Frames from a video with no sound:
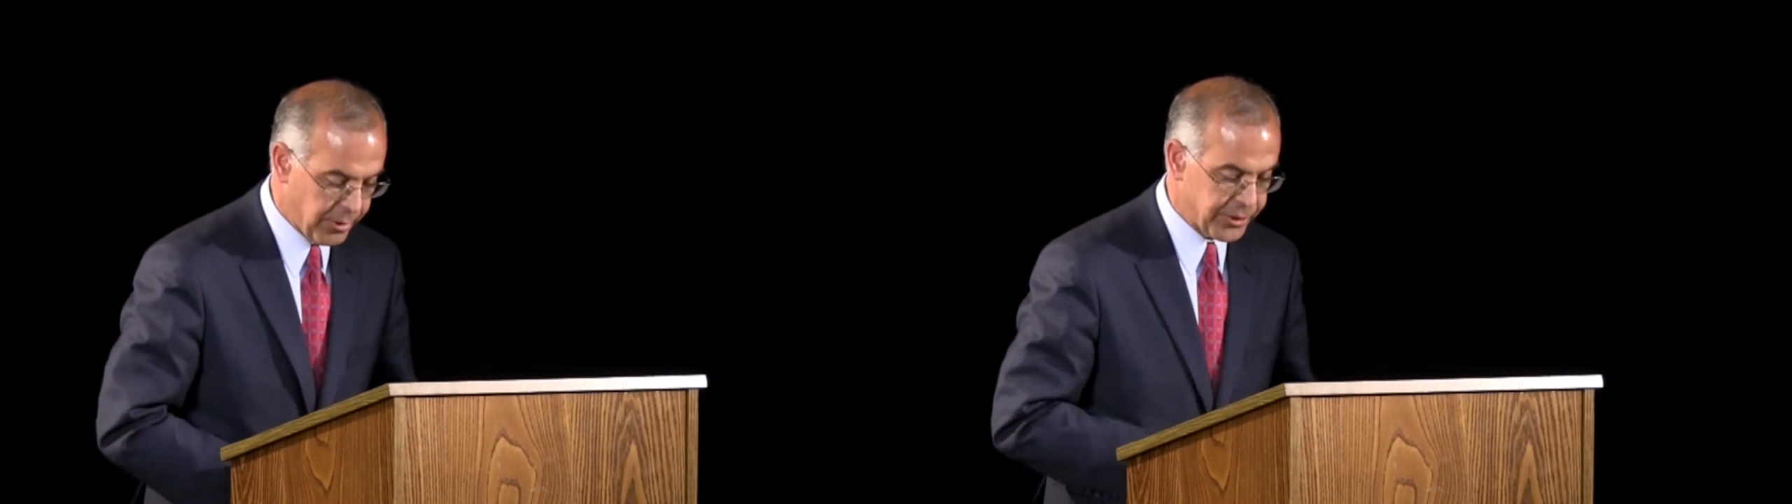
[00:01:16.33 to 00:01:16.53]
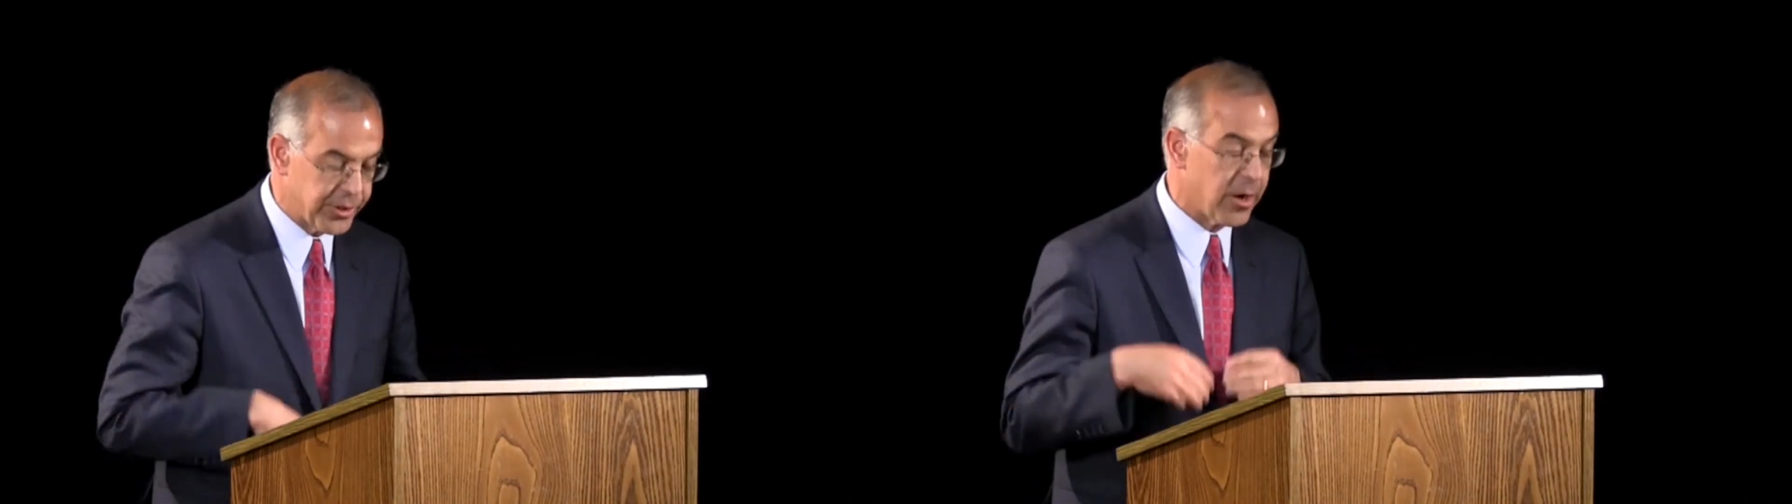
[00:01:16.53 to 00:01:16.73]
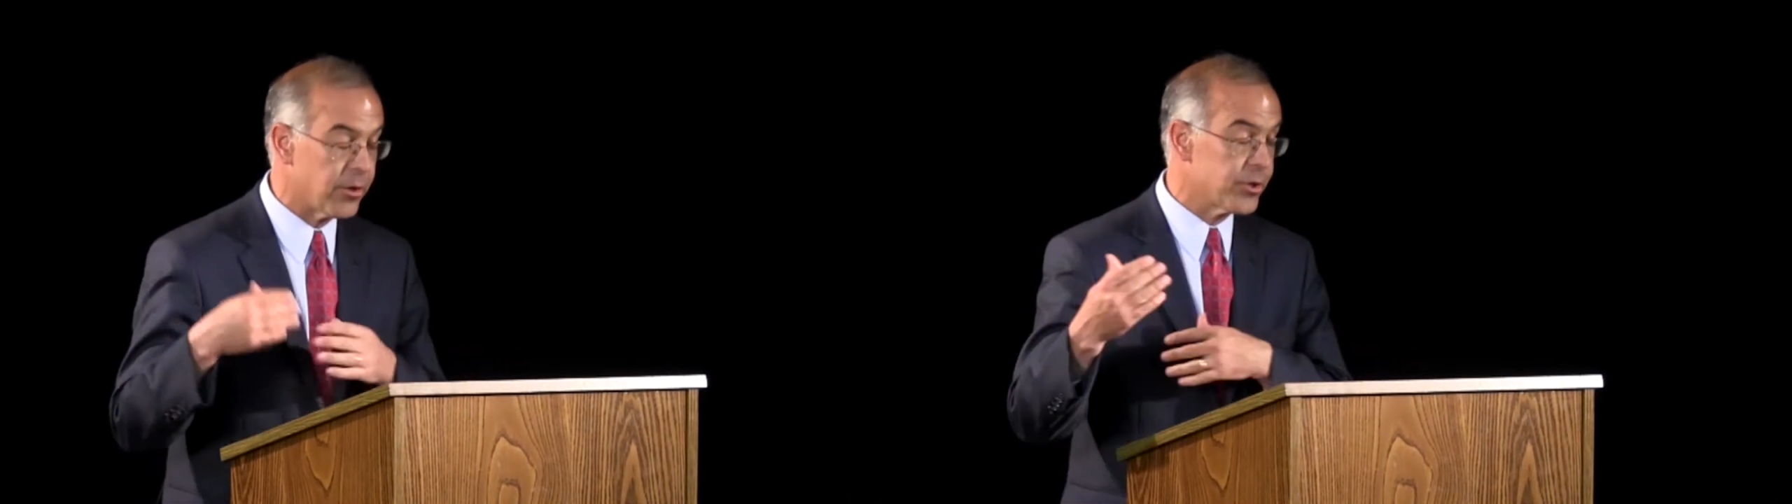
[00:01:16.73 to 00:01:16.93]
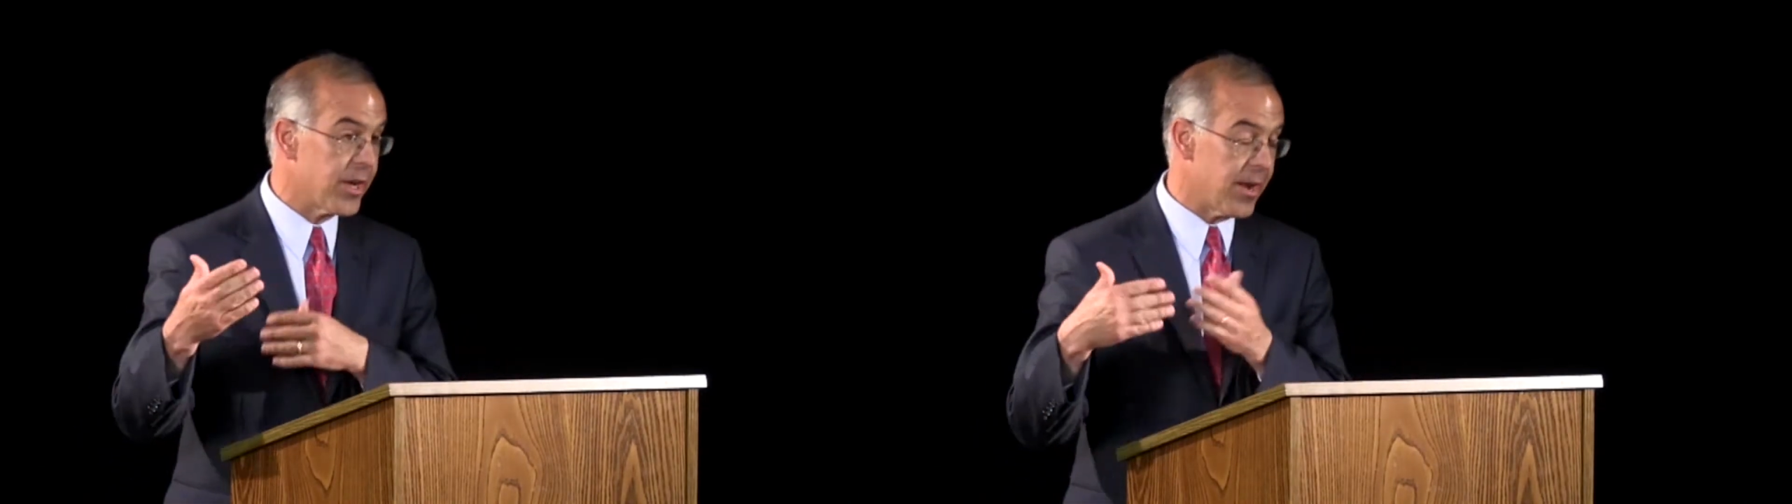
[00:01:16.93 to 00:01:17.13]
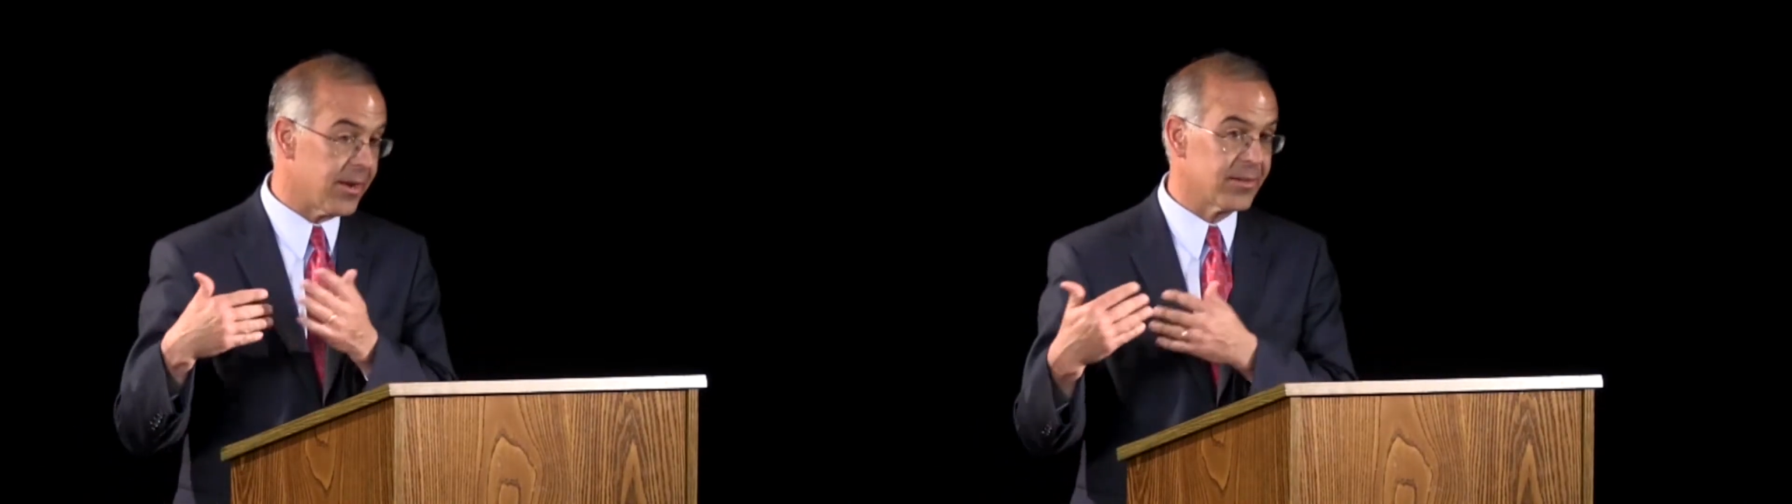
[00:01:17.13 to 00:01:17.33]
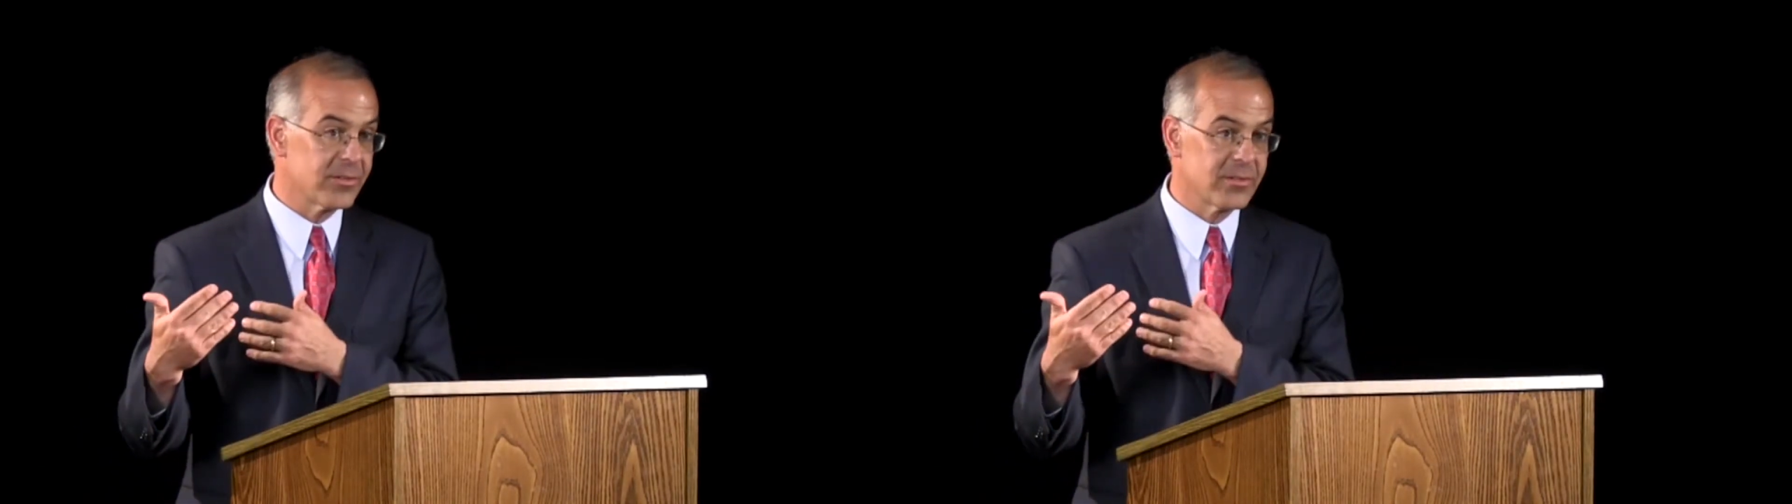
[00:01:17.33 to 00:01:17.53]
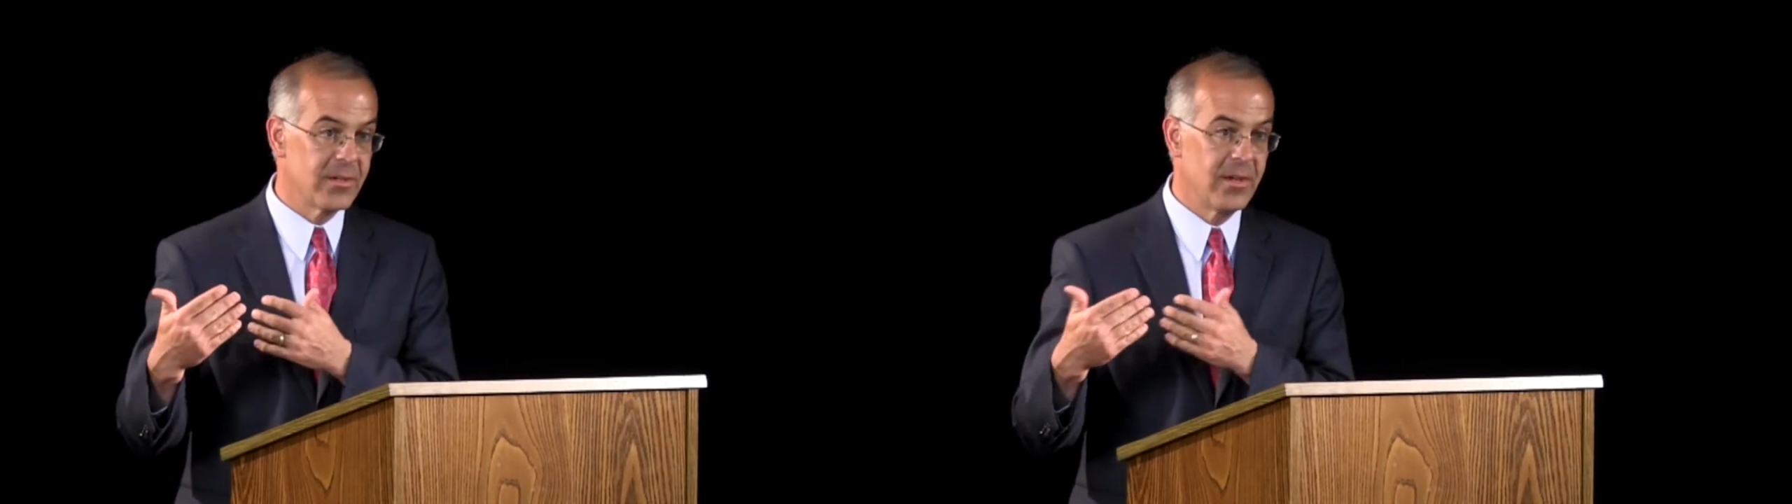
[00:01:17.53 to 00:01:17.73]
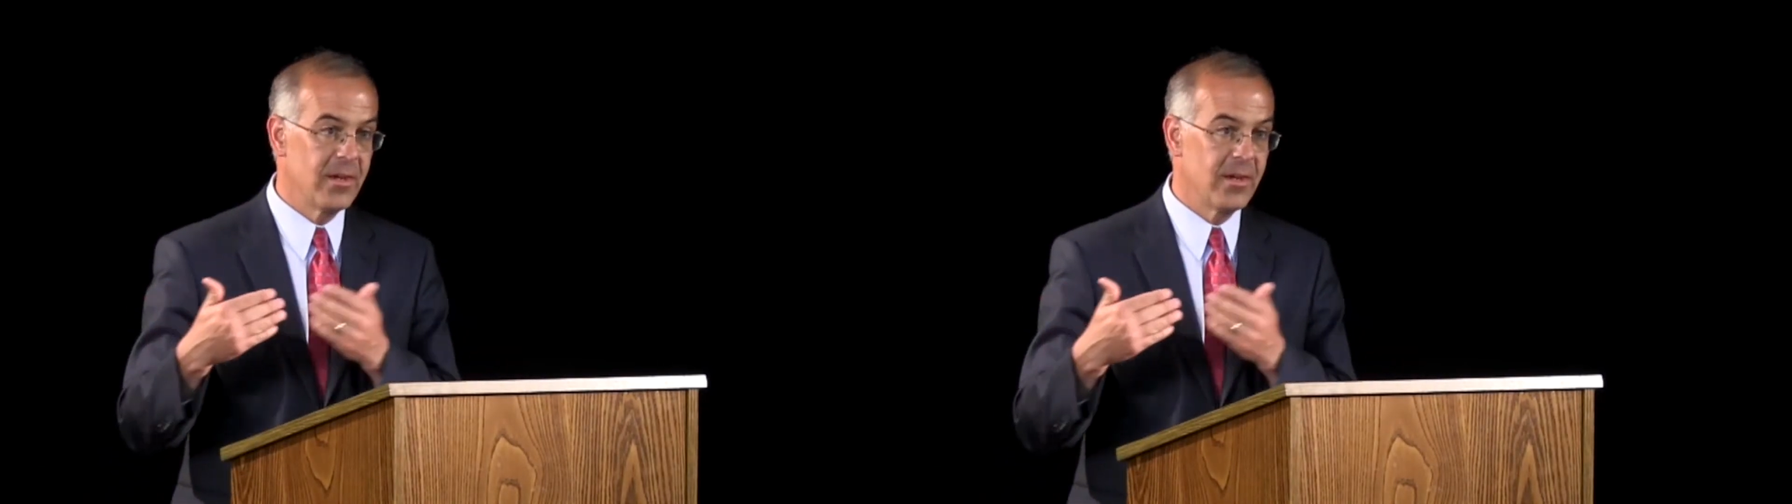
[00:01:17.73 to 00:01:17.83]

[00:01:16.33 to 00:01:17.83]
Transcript: Christian understandings.